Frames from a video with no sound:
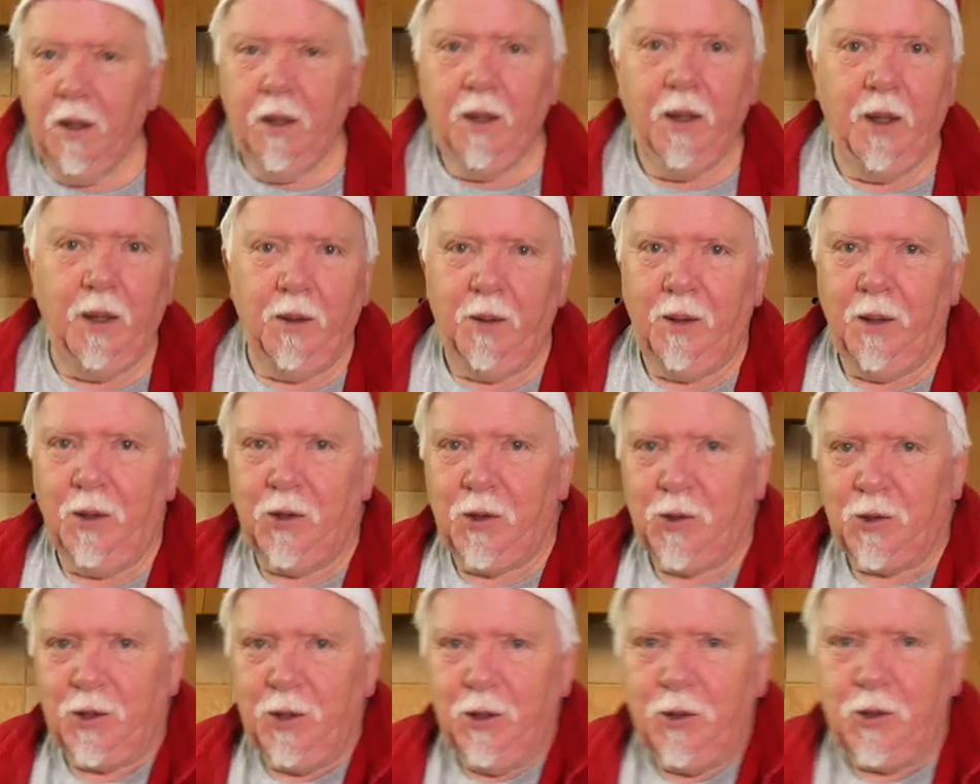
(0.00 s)
Now I
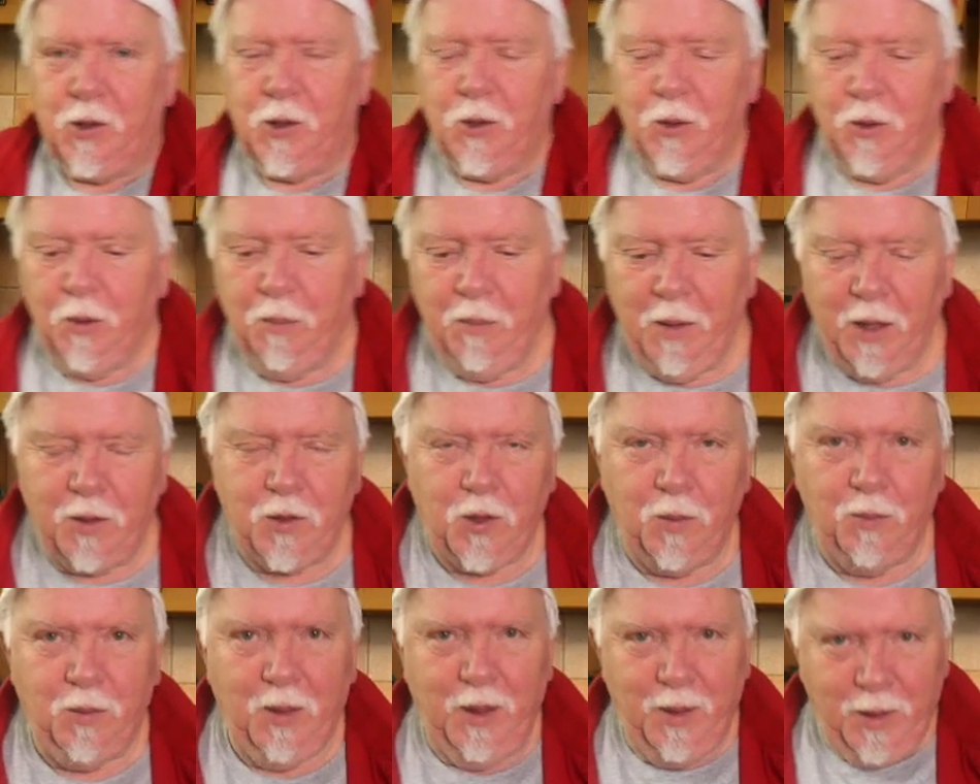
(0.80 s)
just need to mix
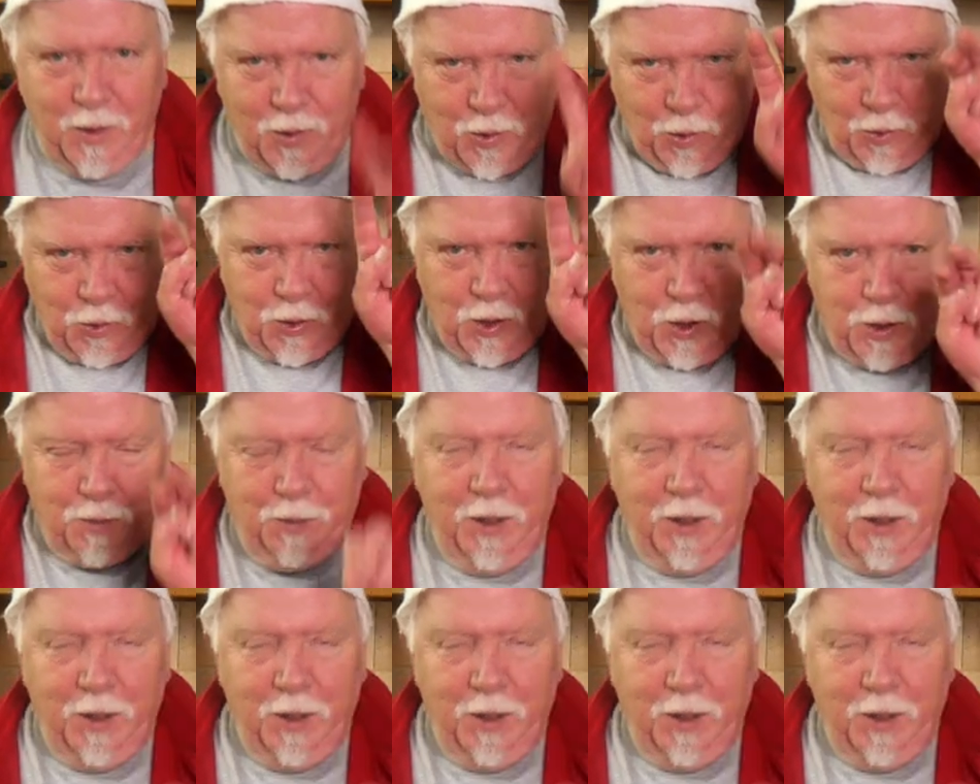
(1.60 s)
up my sausage